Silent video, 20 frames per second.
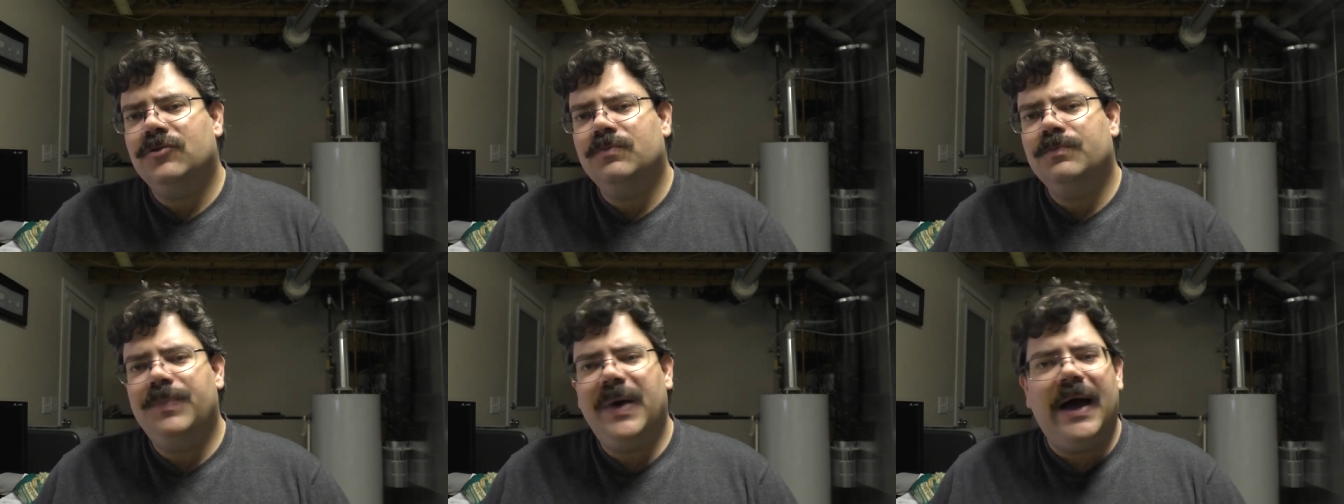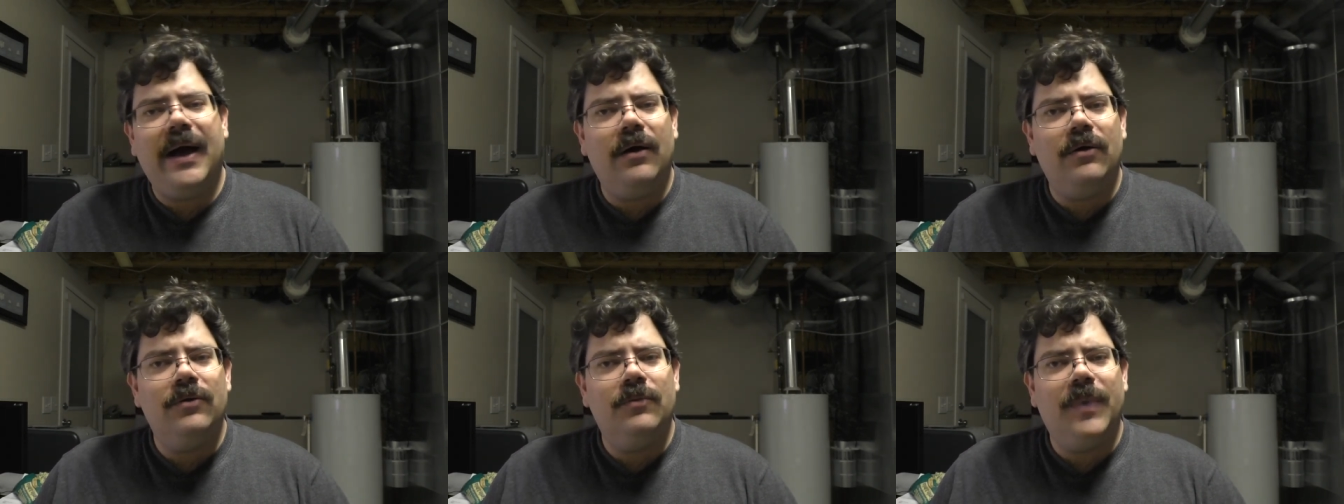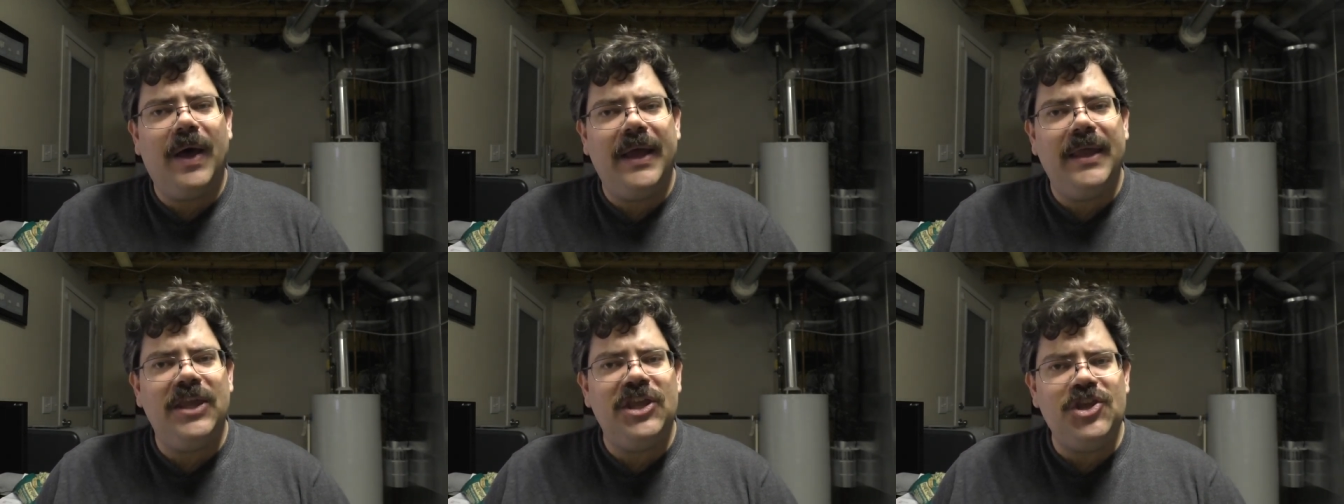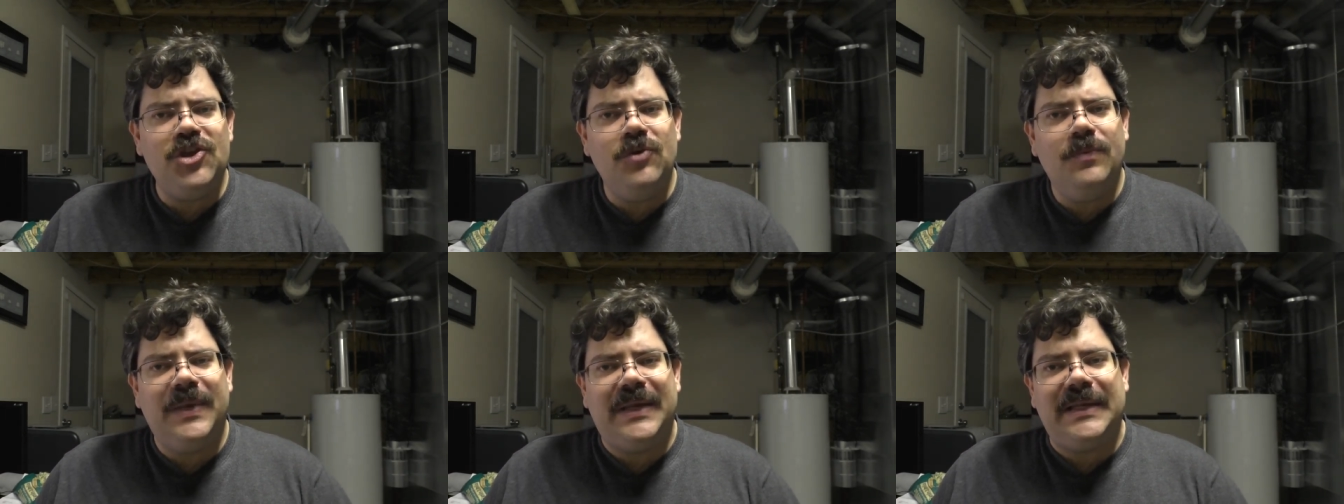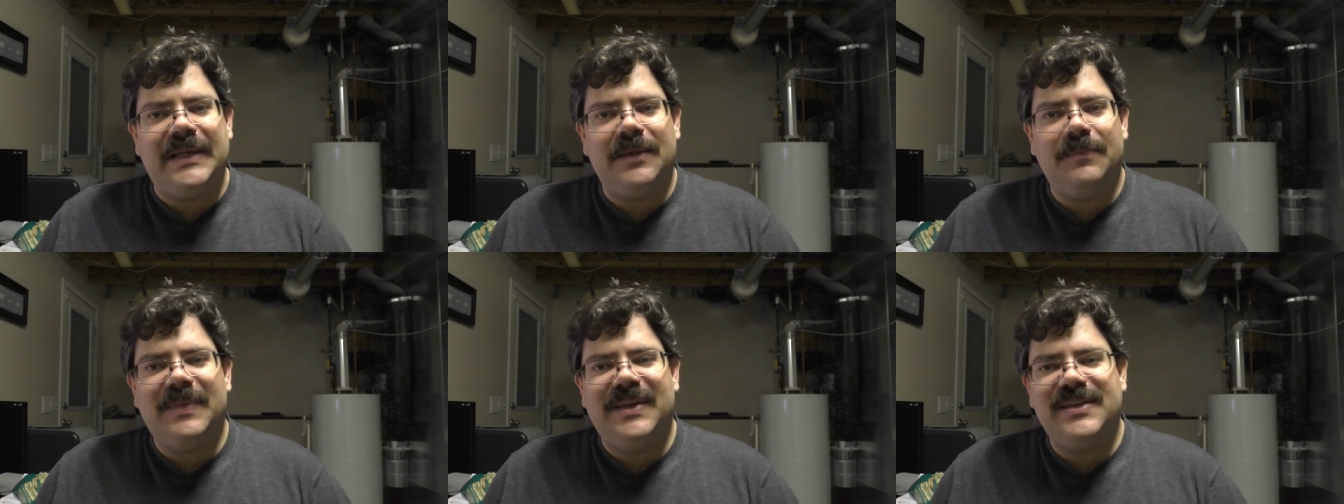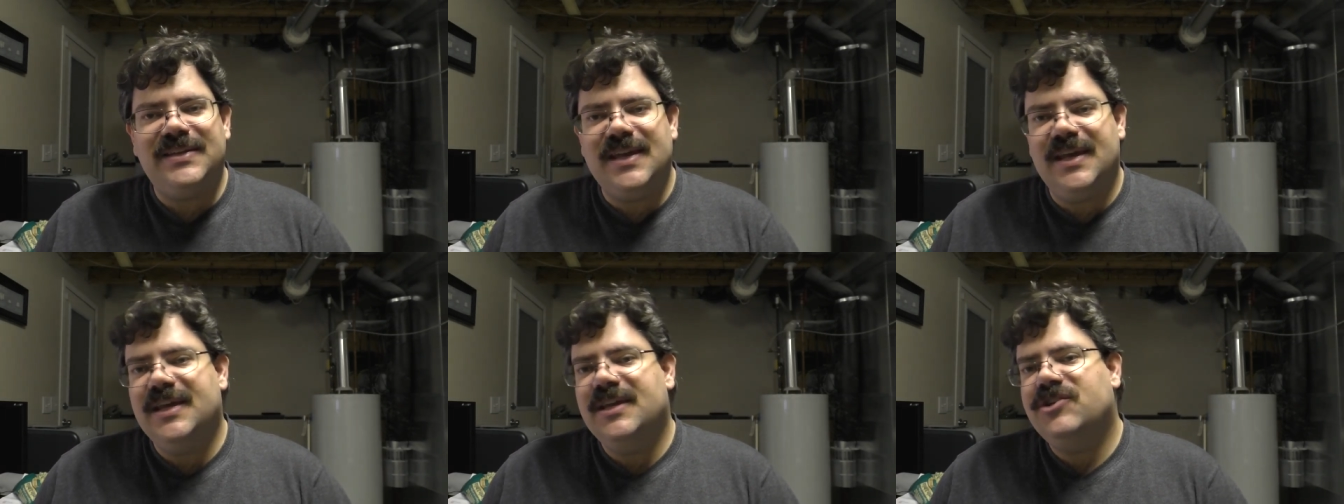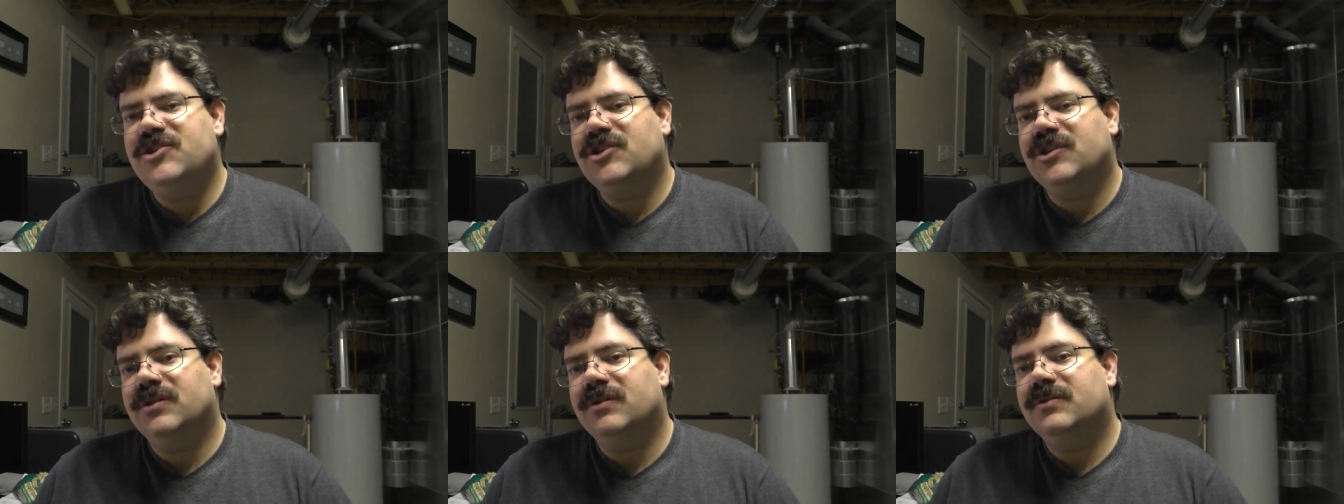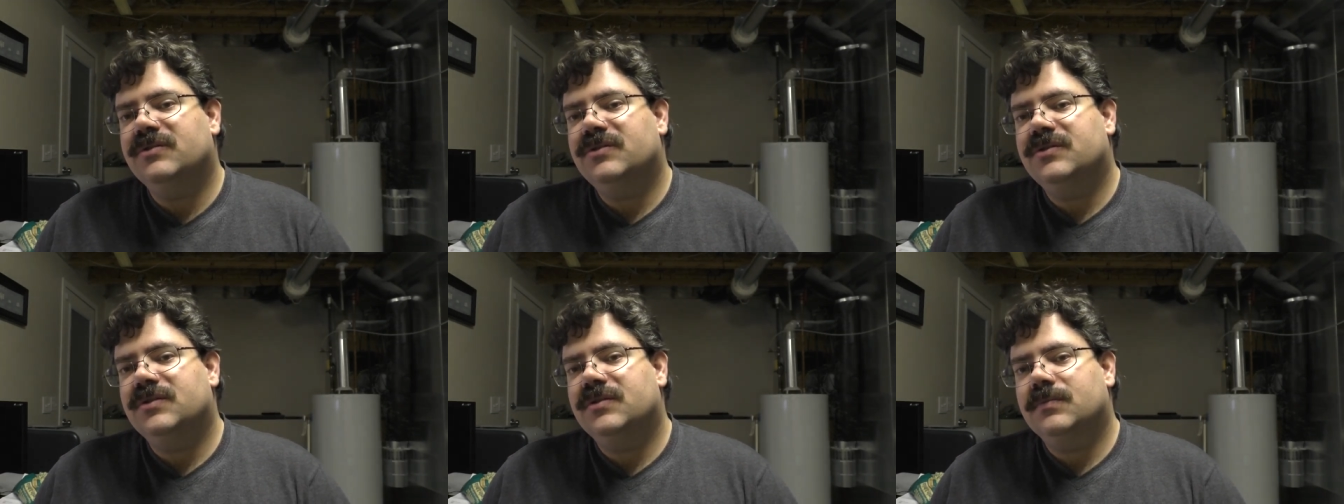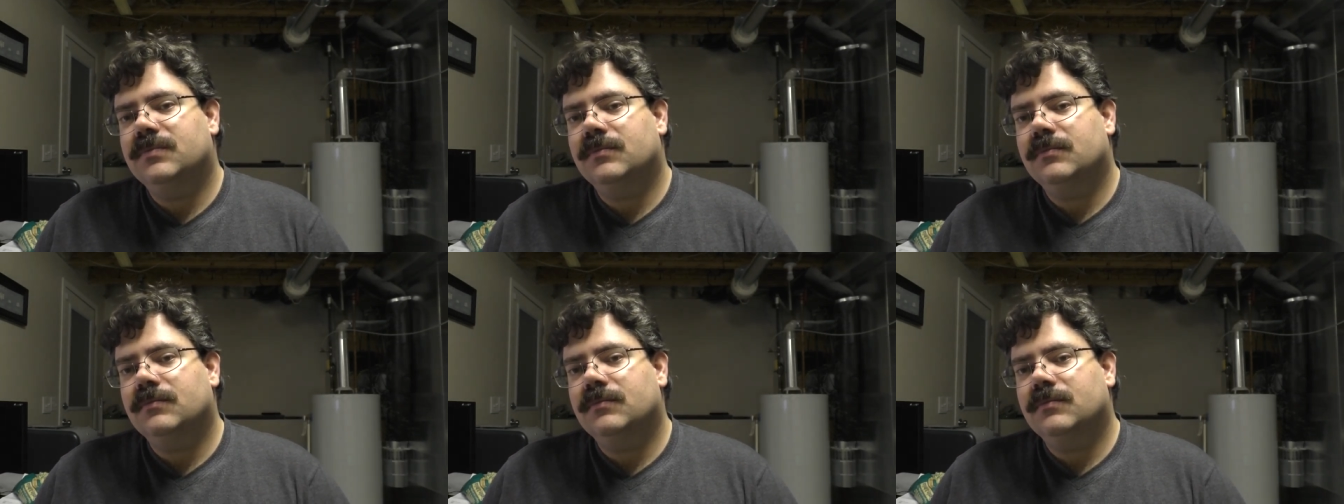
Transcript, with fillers: bound by human limitations.